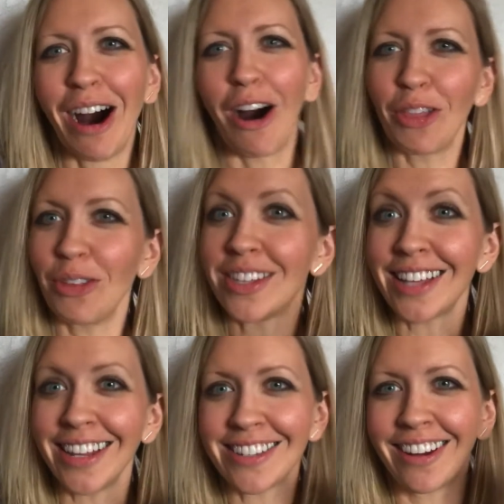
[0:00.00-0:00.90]
although the
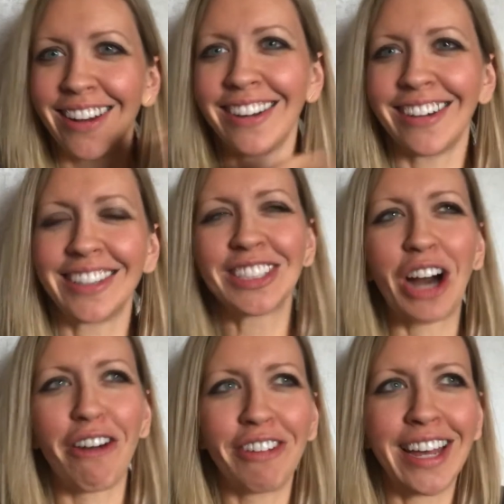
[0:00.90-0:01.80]
studies on
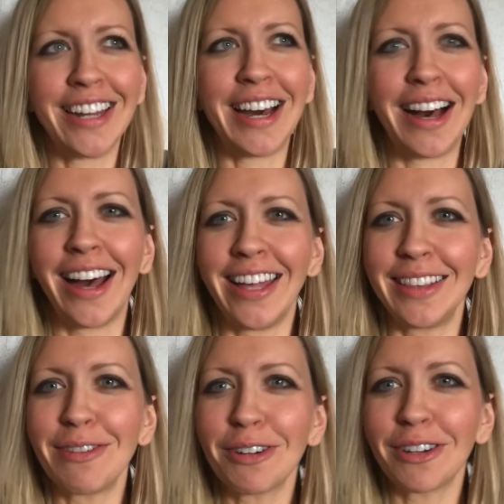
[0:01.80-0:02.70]
coffee and
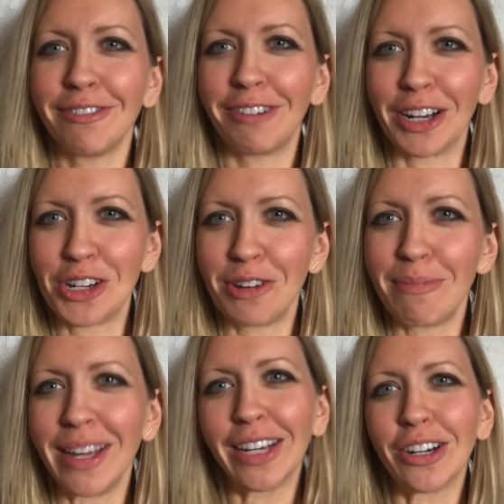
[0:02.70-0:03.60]
liver function have
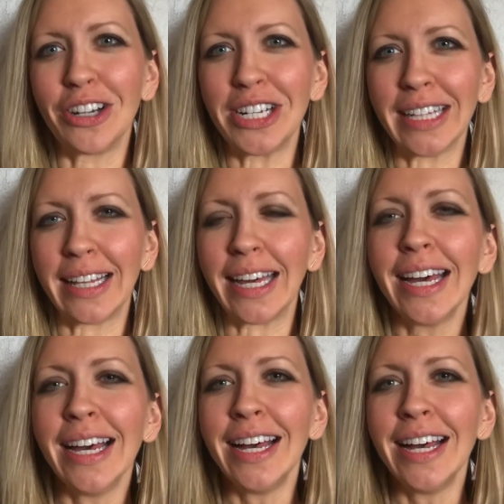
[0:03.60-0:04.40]
been encouraging lately.